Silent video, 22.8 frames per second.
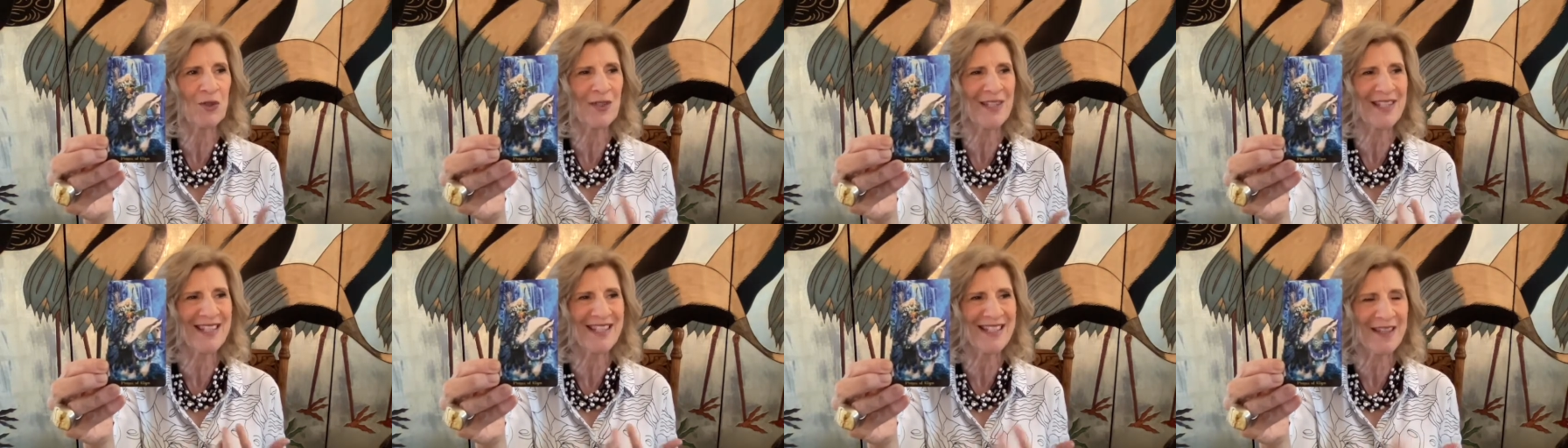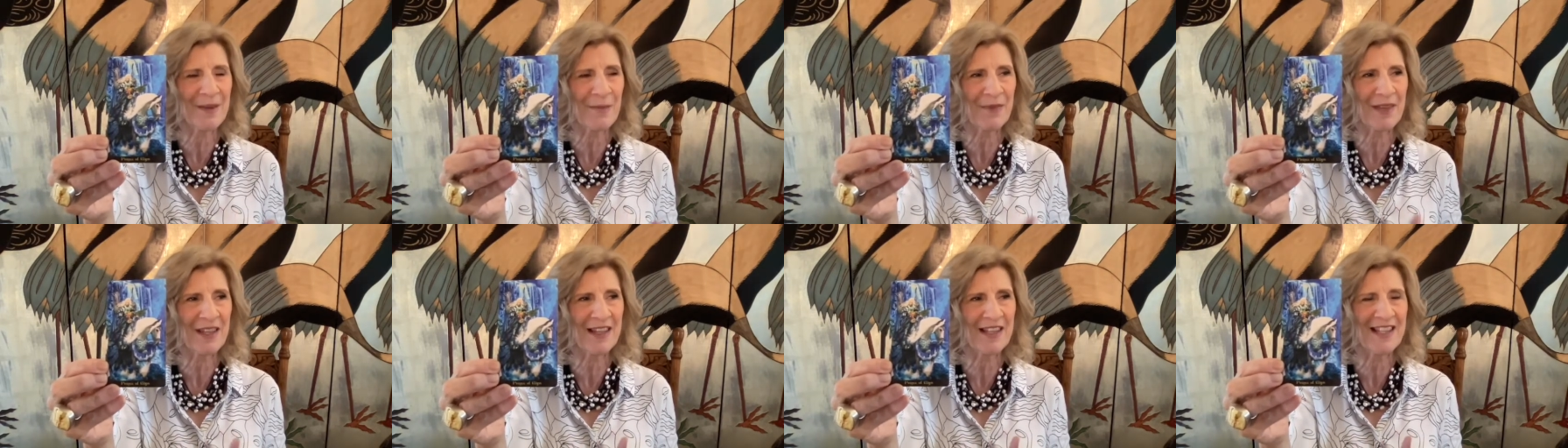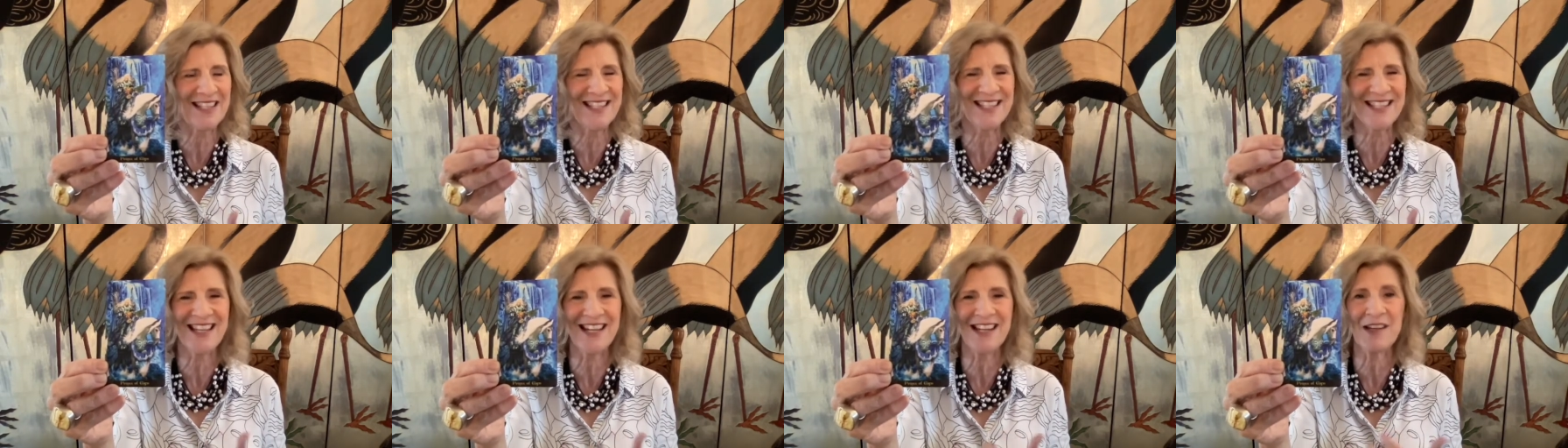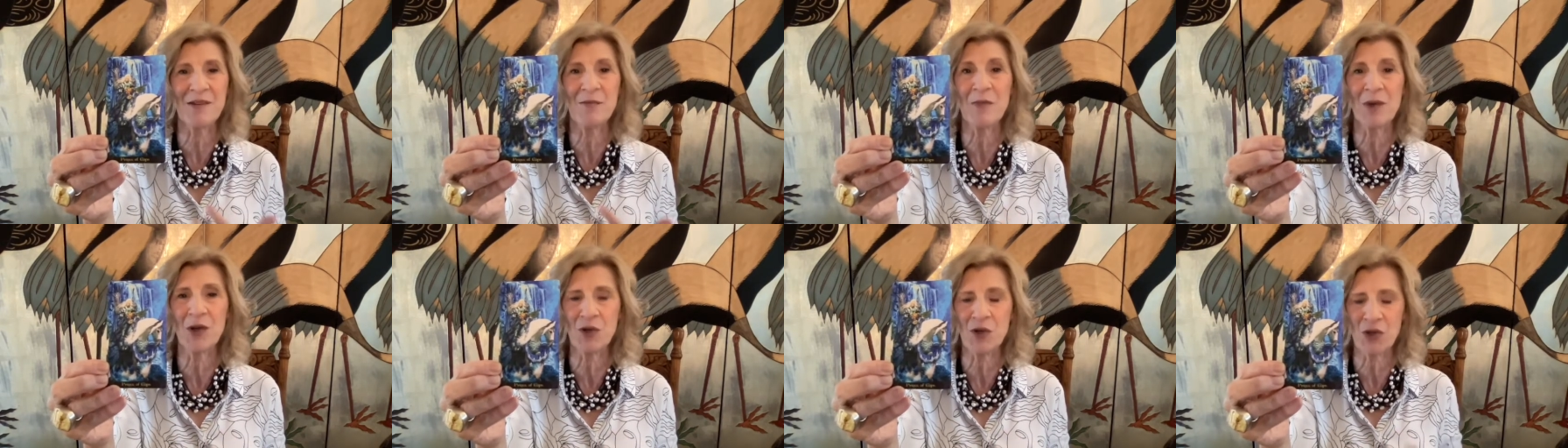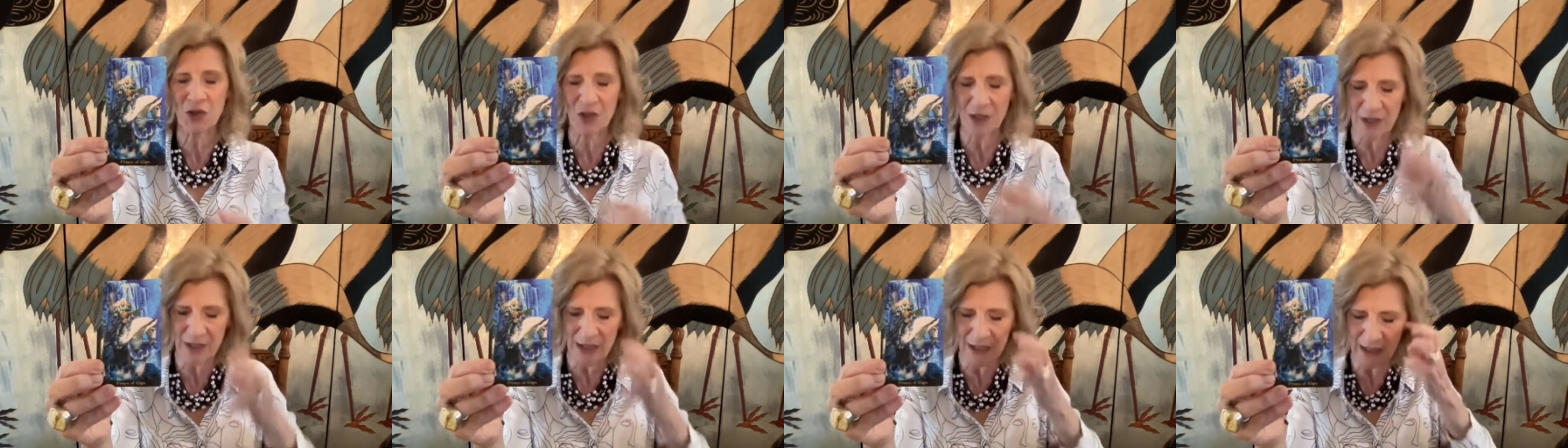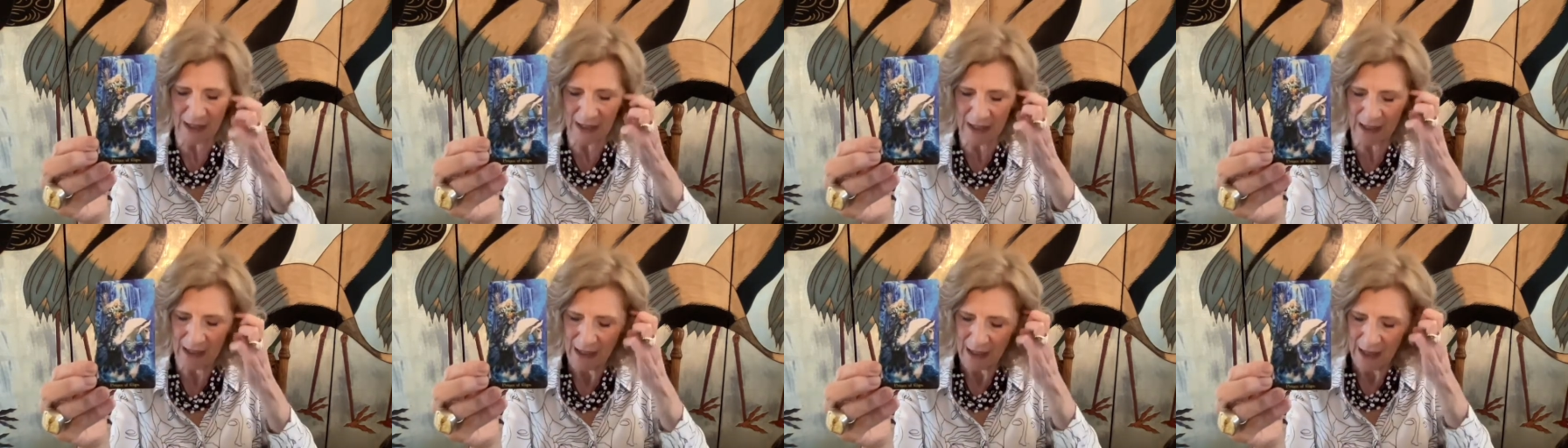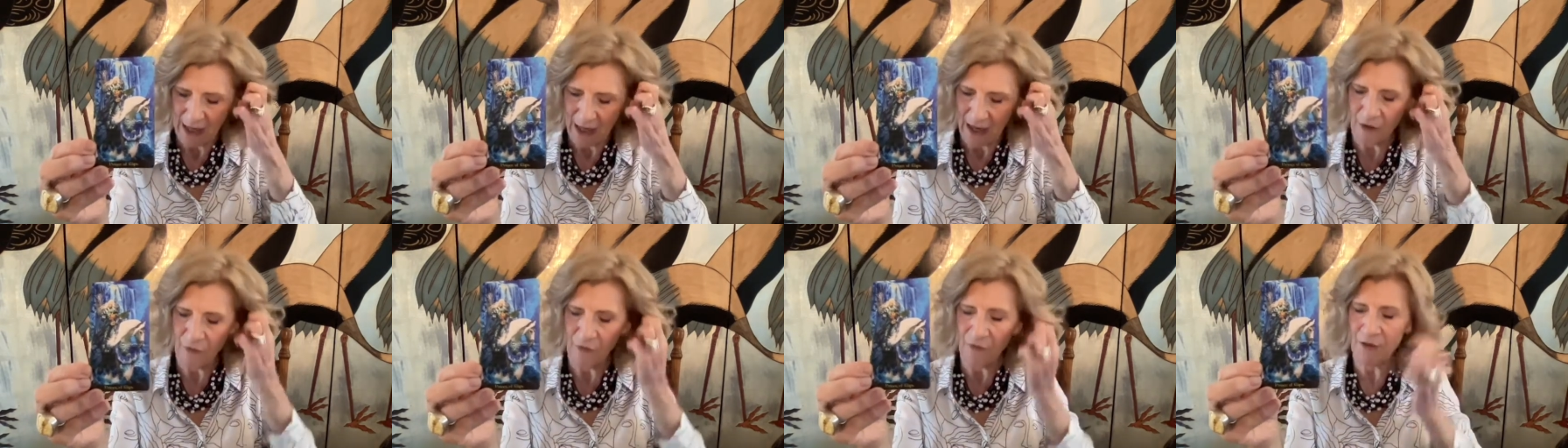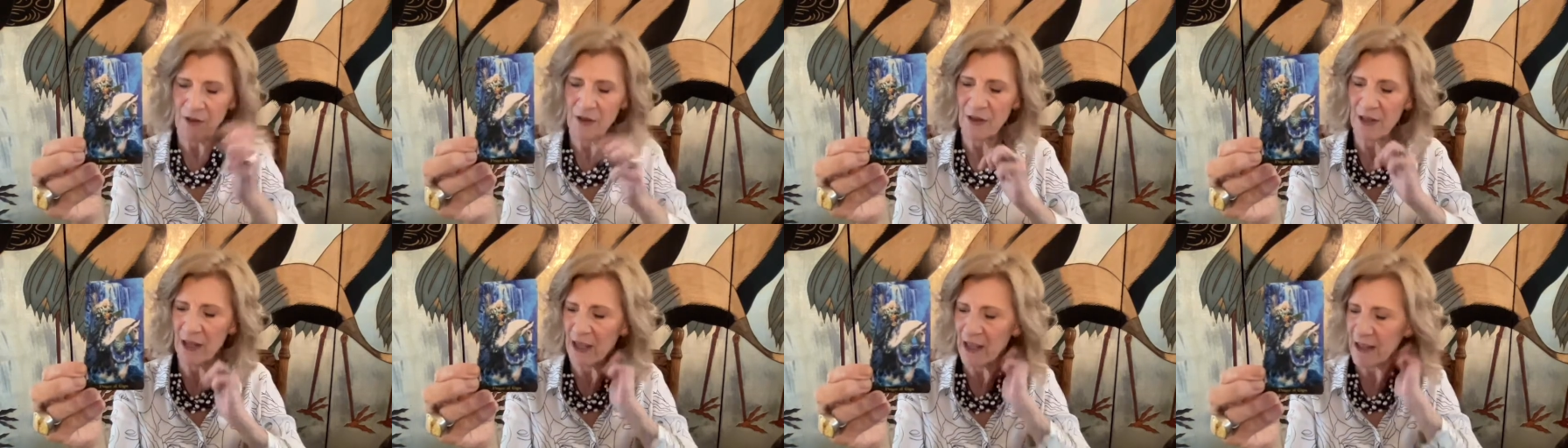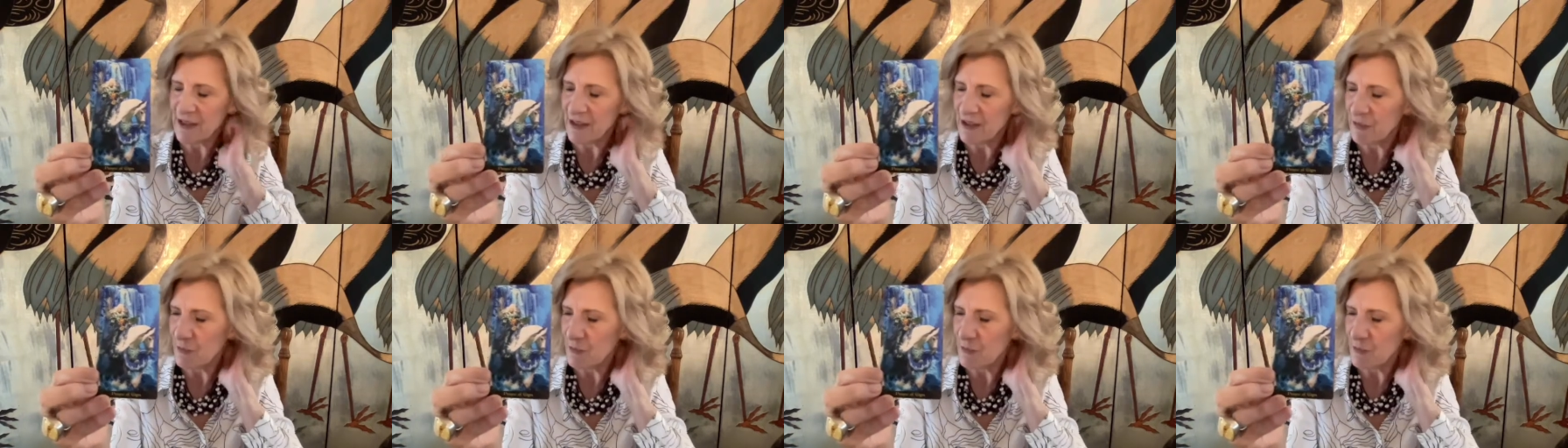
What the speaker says: There's something that's set in motion here. I feel like,